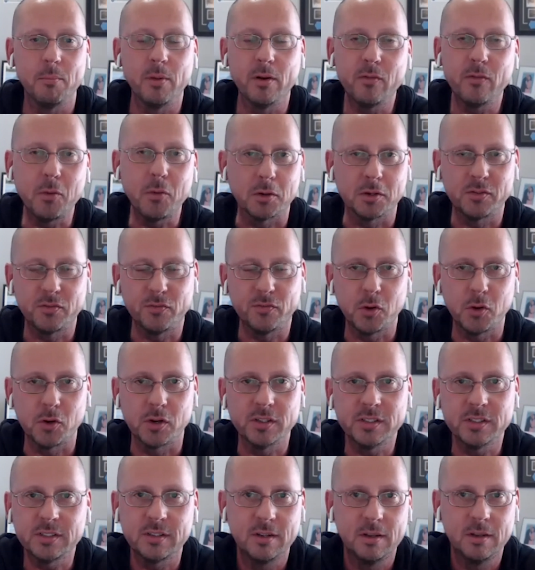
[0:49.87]
But of course,
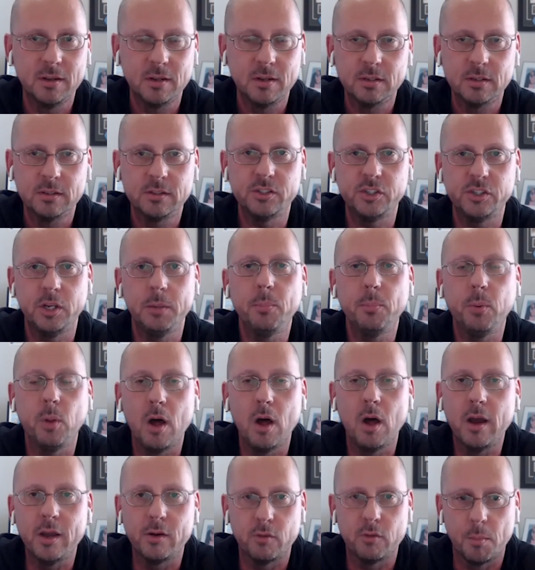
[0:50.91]
first, cheap
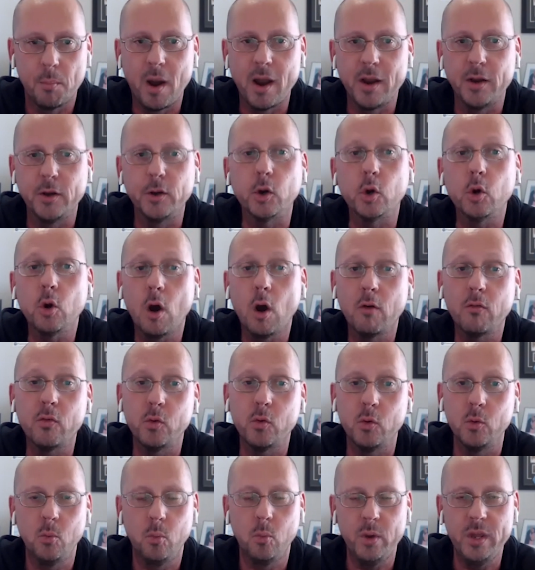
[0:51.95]
plug and reminder of
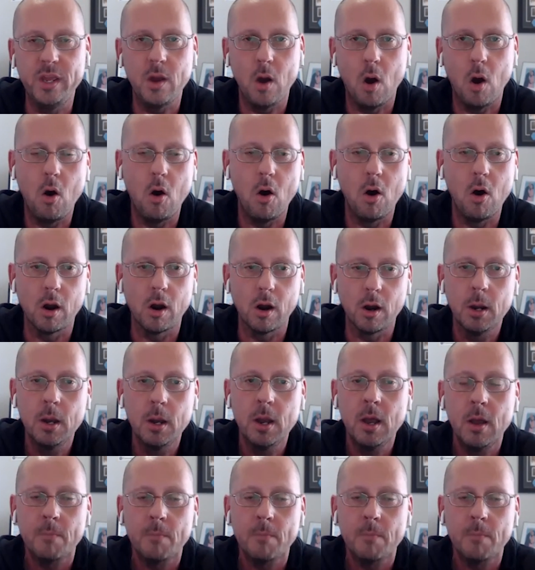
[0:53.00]
who we are.